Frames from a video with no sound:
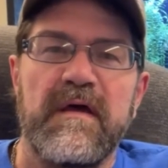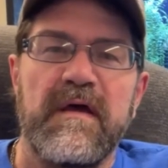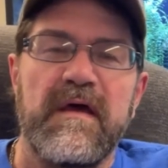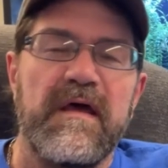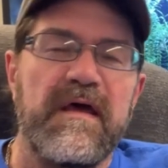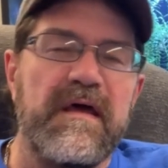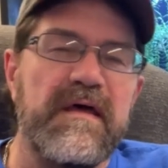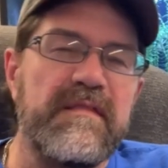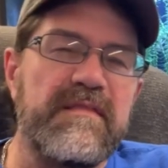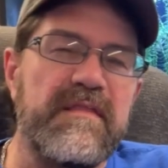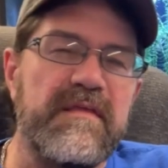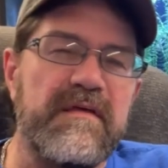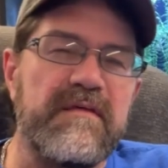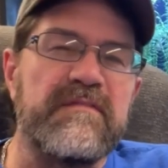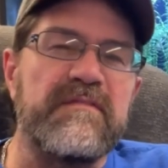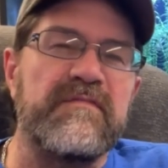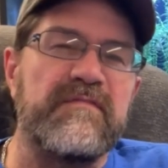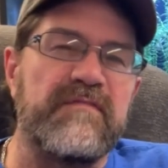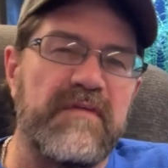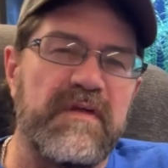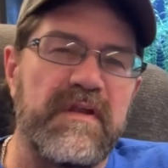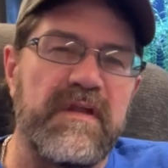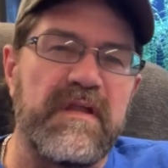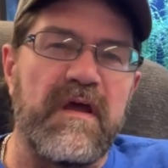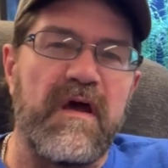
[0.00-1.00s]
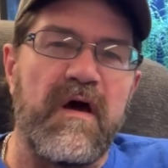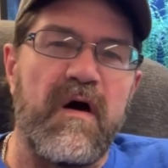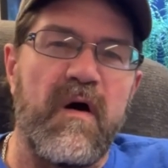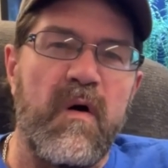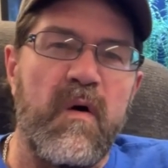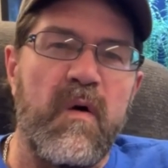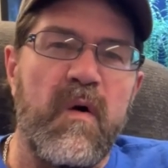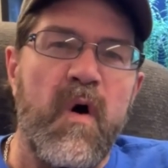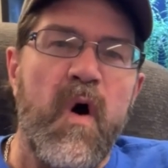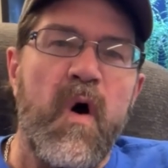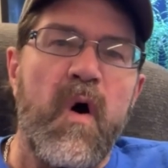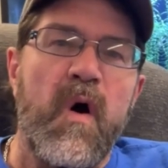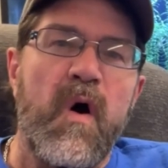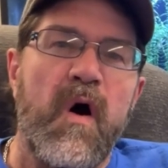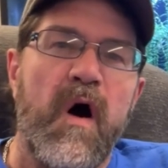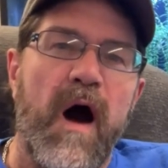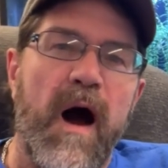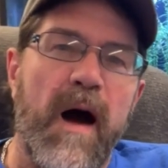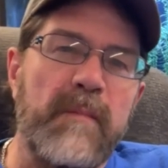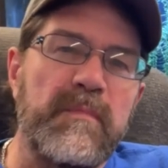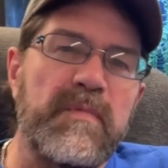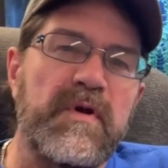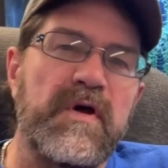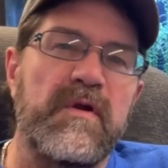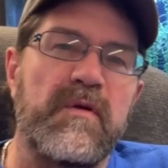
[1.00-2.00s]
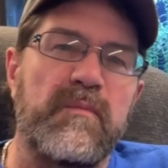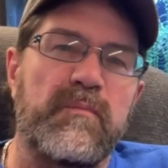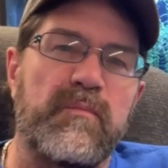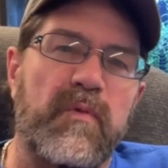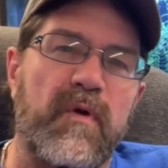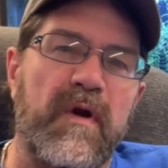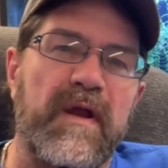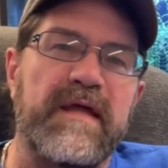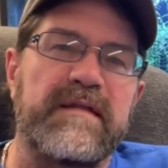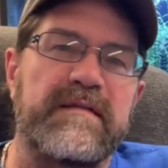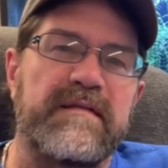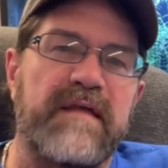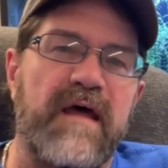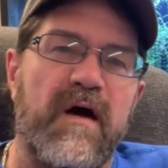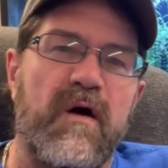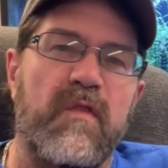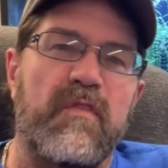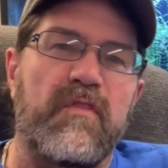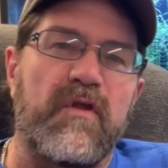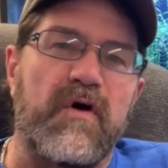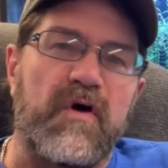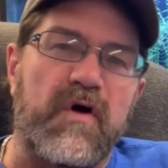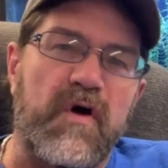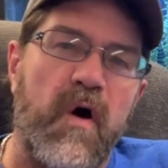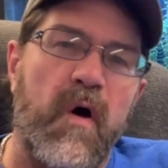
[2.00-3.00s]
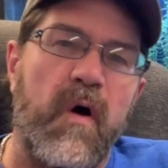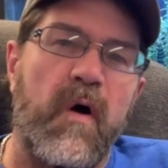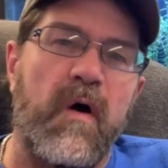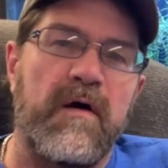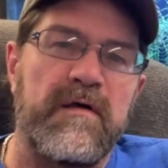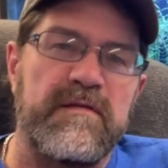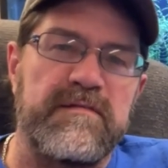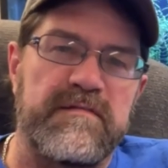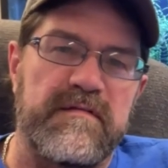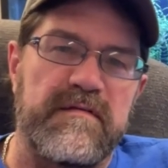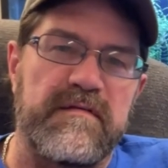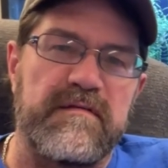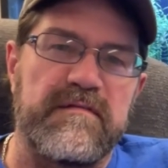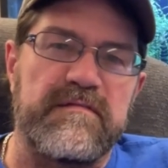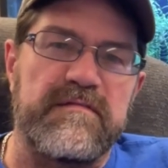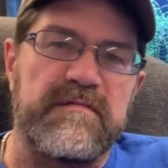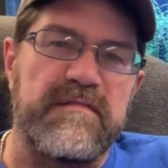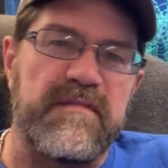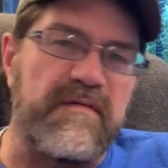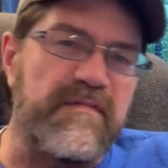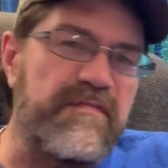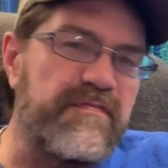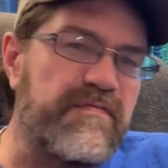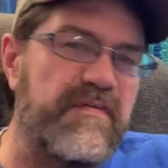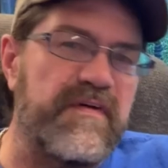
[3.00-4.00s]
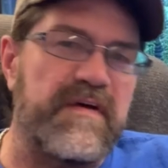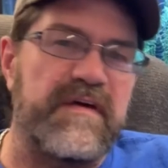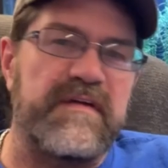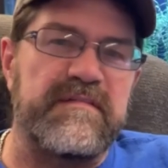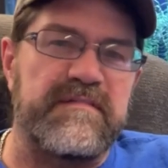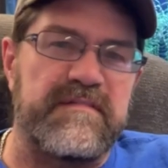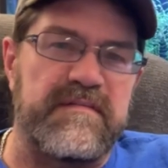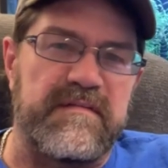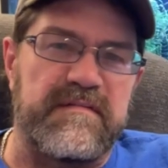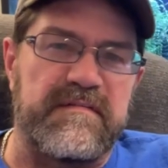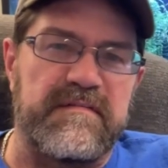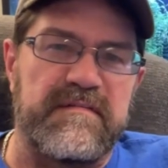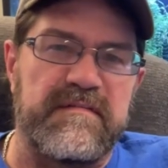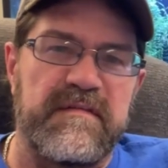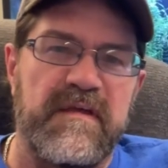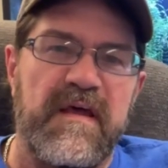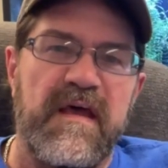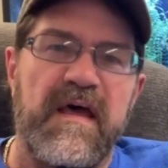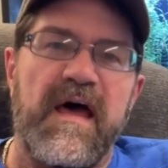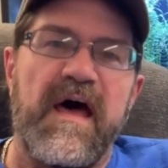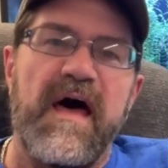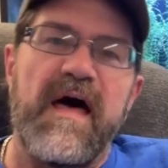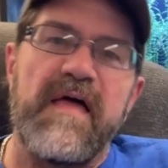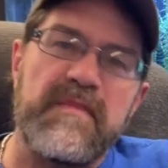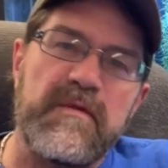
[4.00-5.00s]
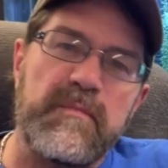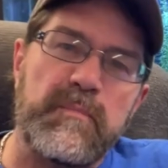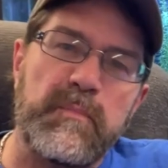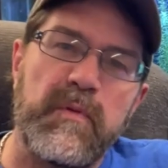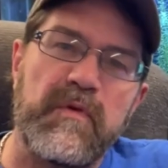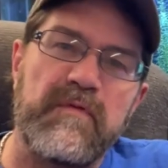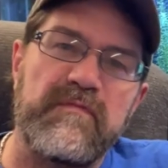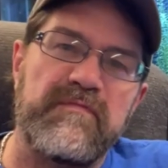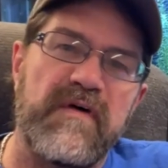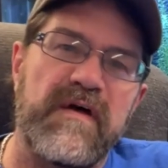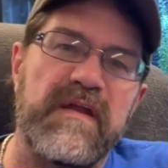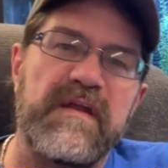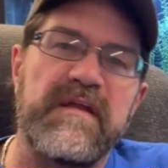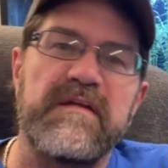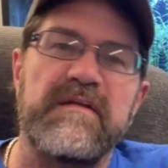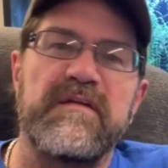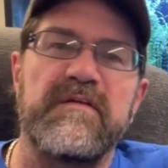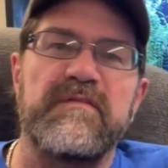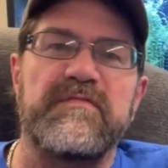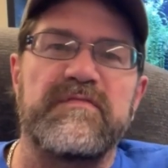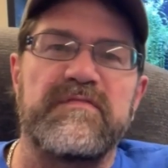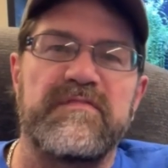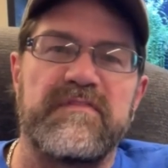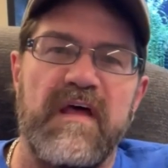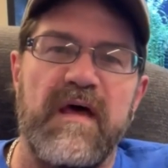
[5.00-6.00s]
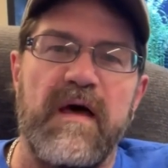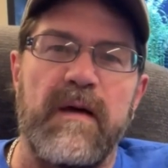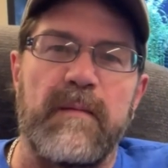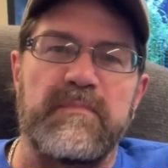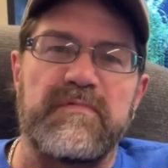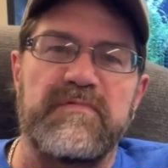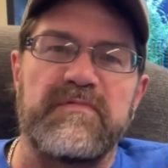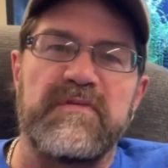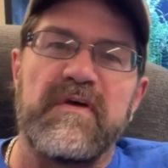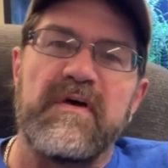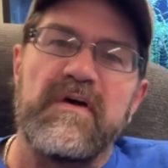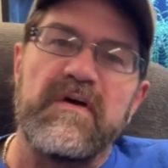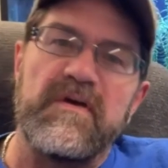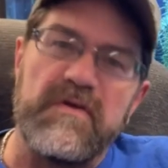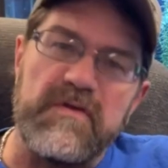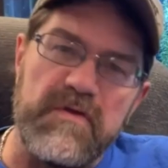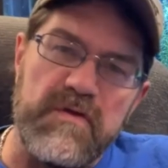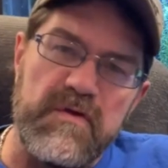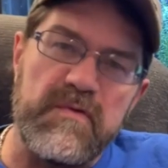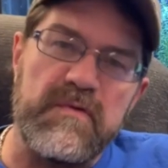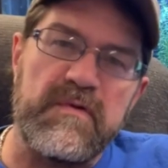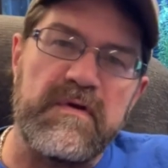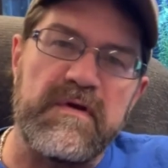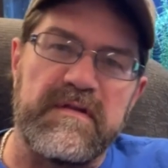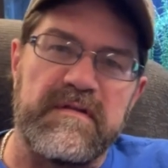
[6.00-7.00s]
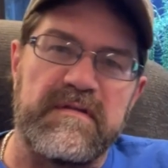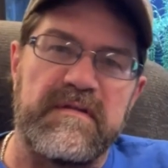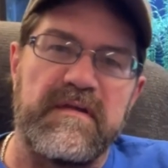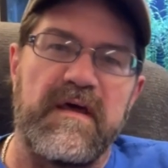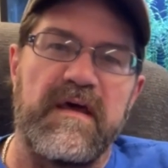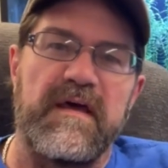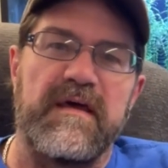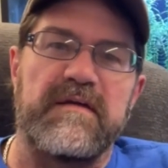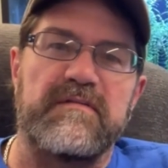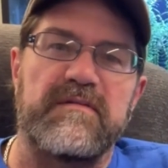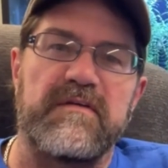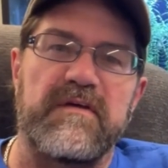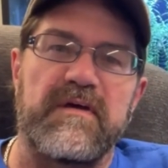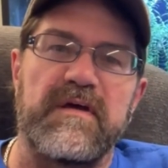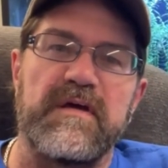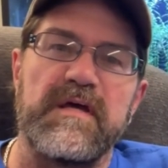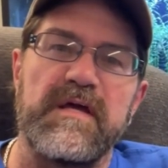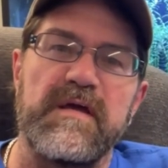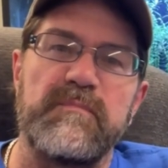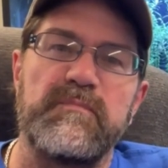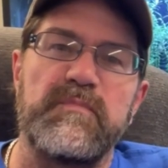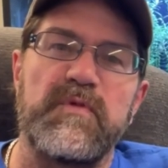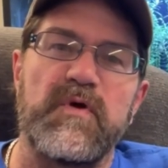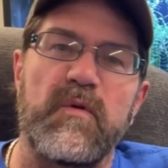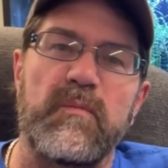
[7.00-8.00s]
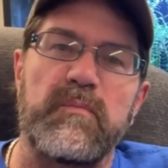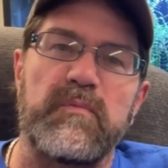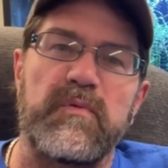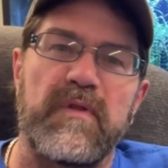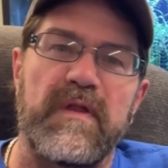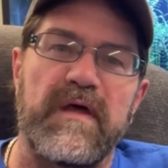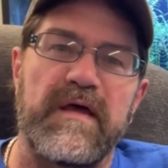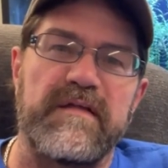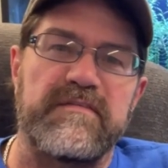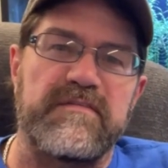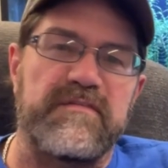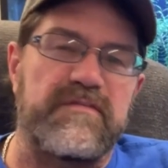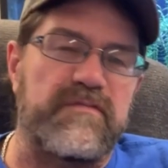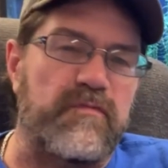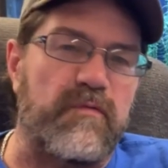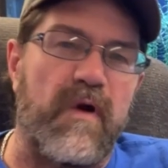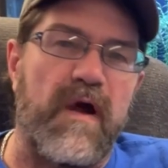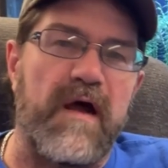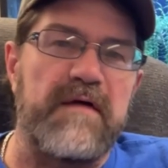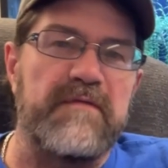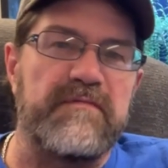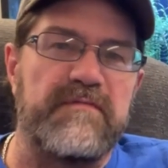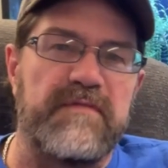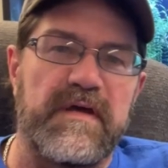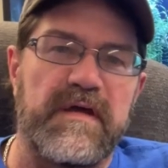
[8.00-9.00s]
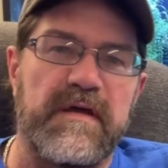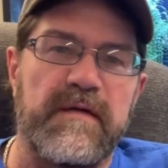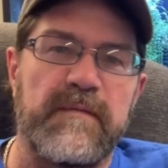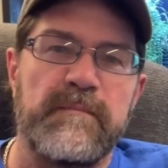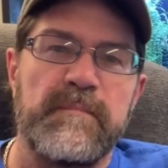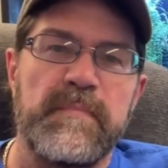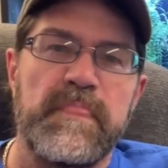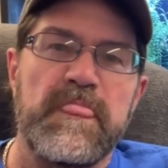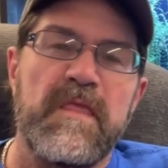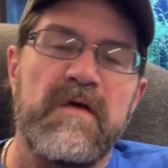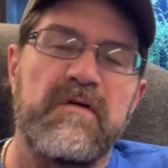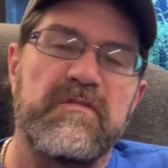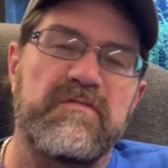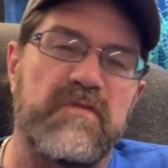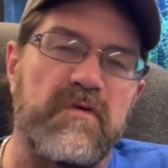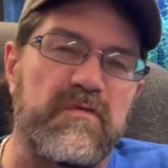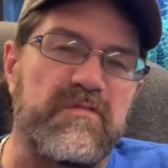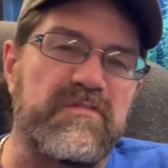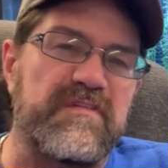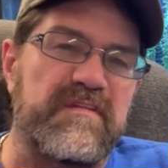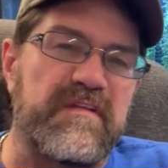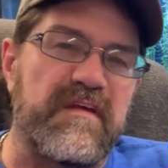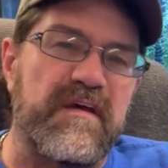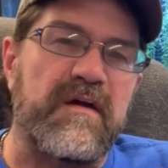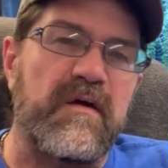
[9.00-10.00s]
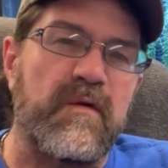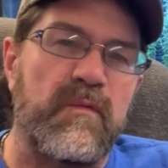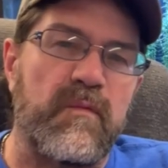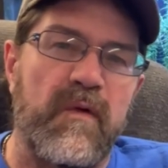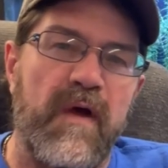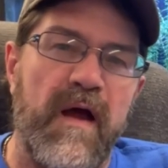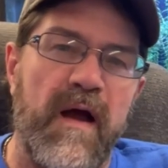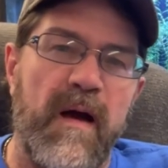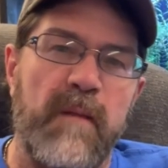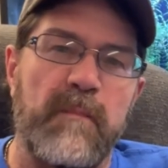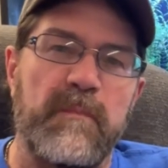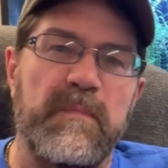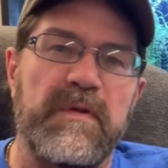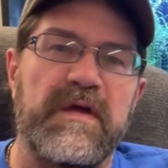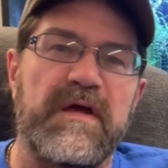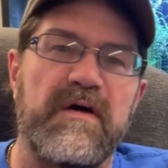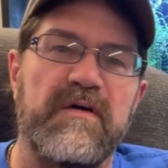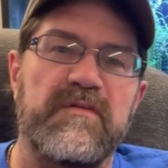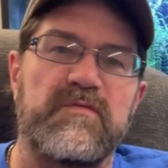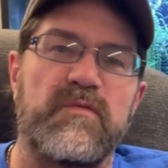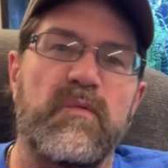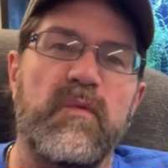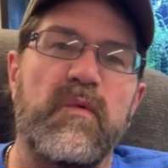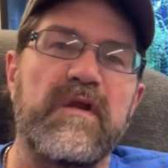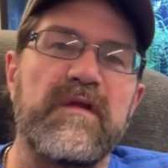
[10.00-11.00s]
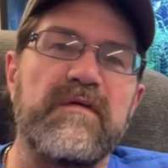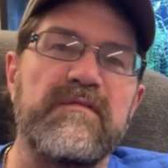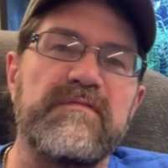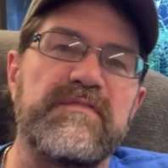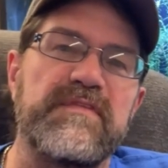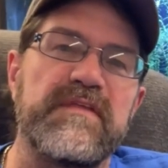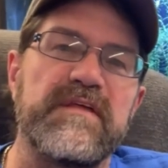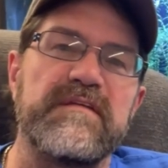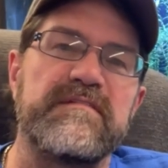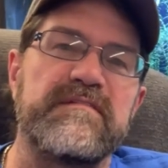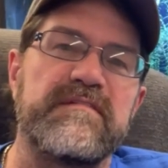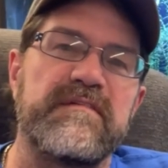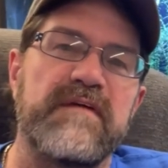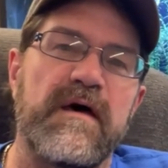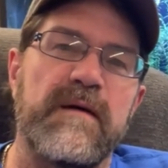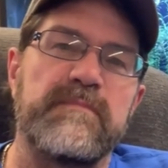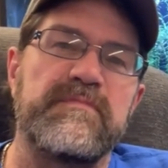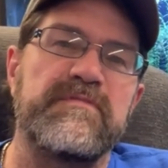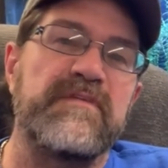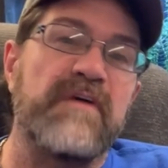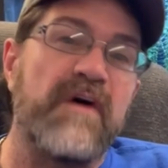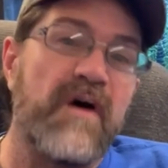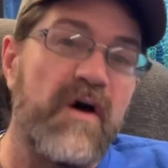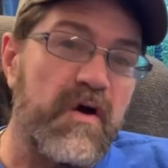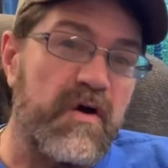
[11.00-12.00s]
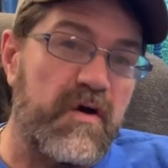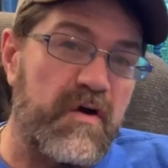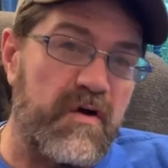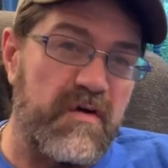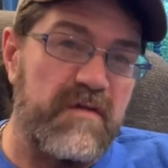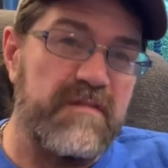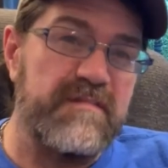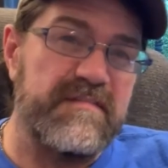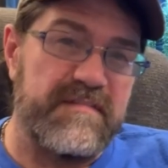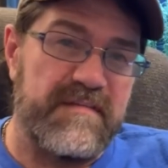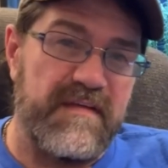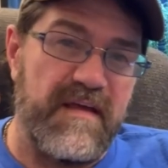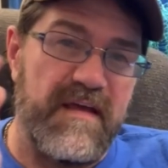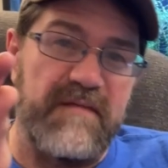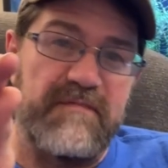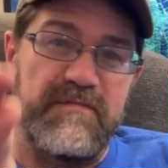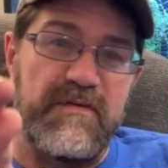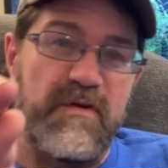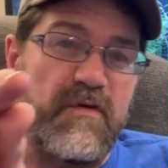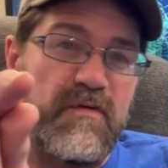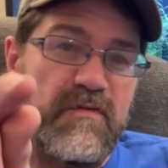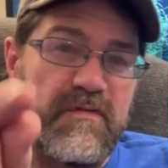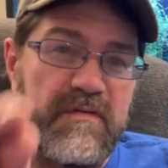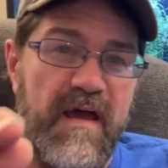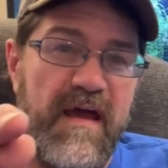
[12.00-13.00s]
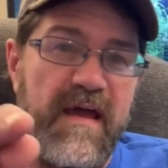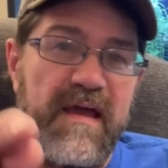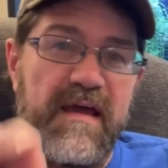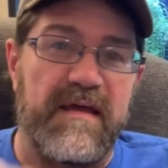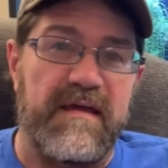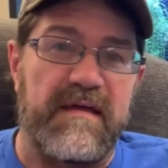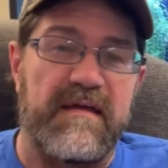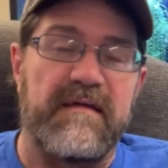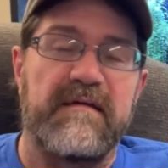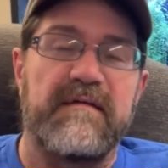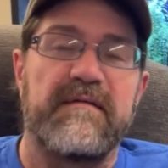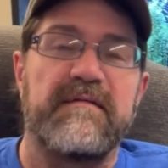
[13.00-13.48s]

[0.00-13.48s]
In this video, I'm going to break down the causes, the fixes, and the preventative steps you can take to keep your plants thriving. So stick around because one of these tips could save your tank.